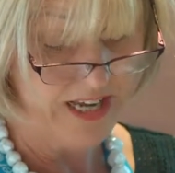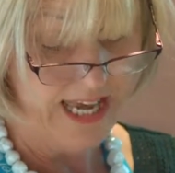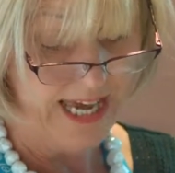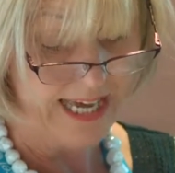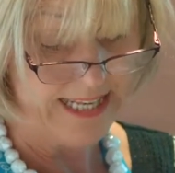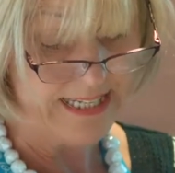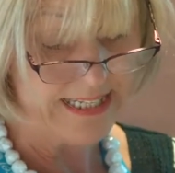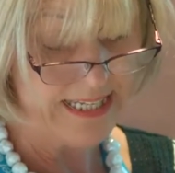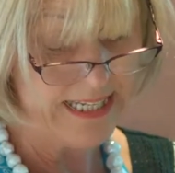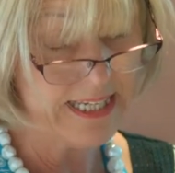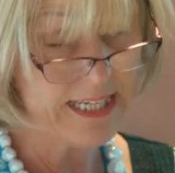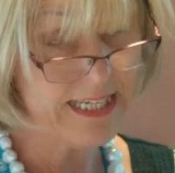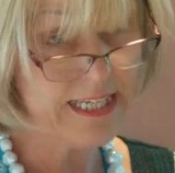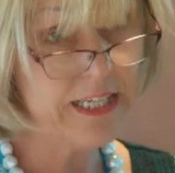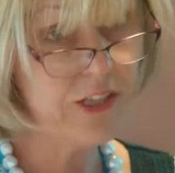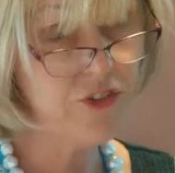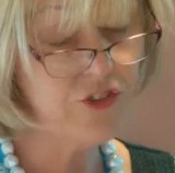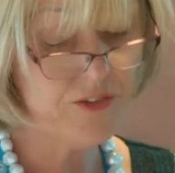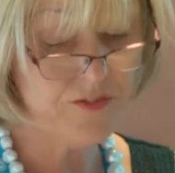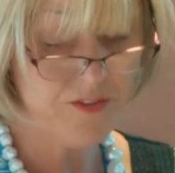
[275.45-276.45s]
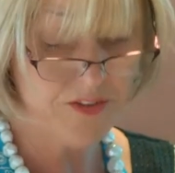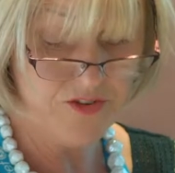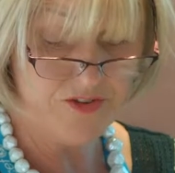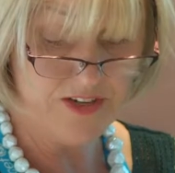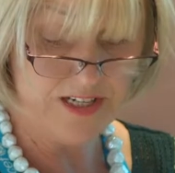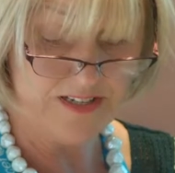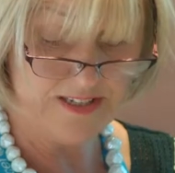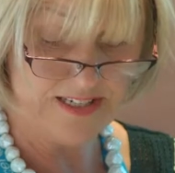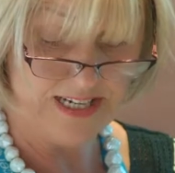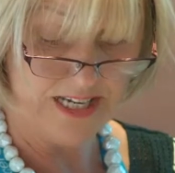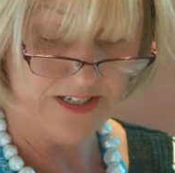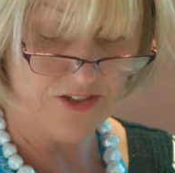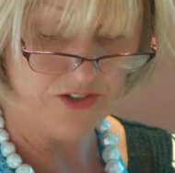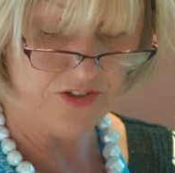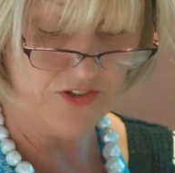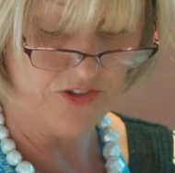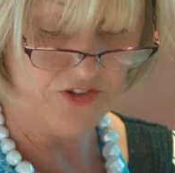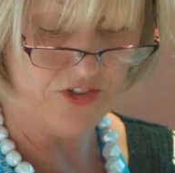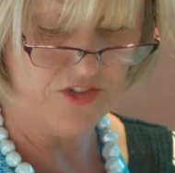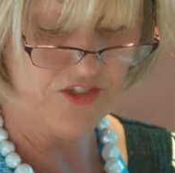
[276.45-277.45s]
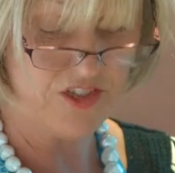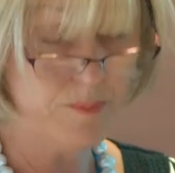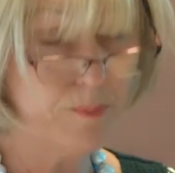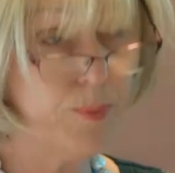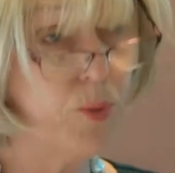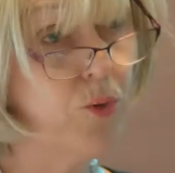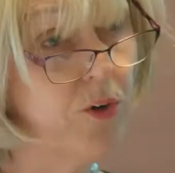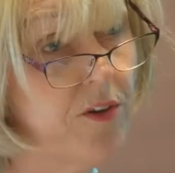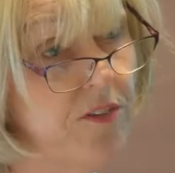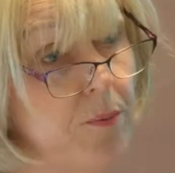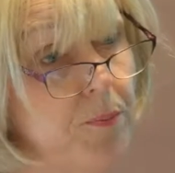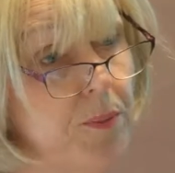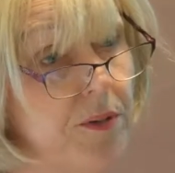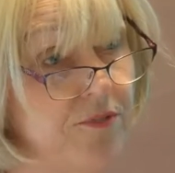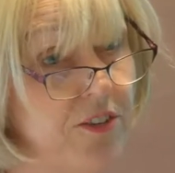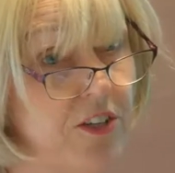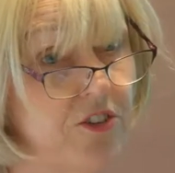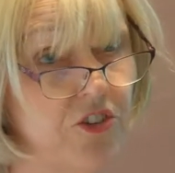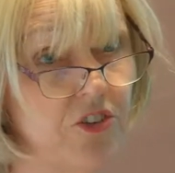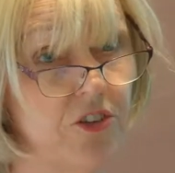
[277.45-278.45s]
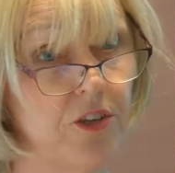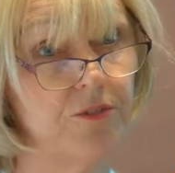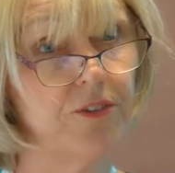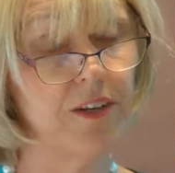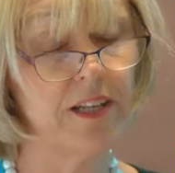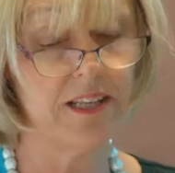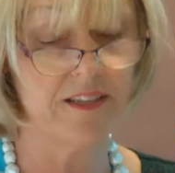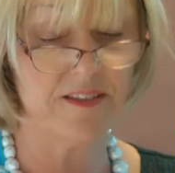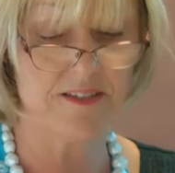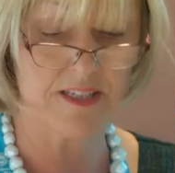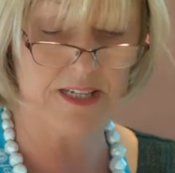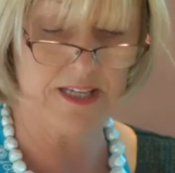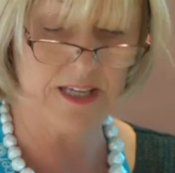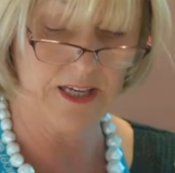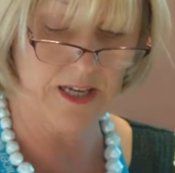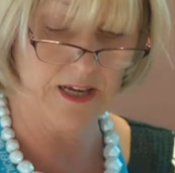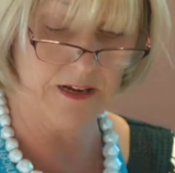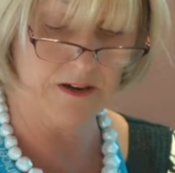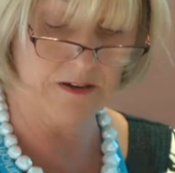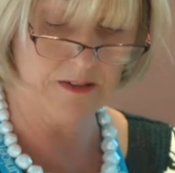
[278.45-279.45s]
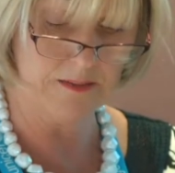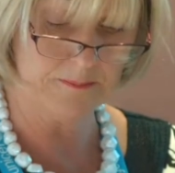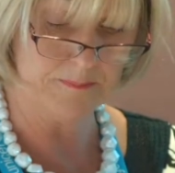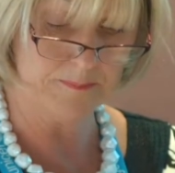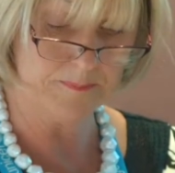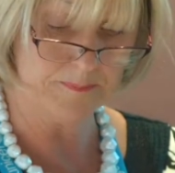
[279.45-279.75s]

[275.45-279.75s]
and link each of the 3 standards to support the provision of holistic care.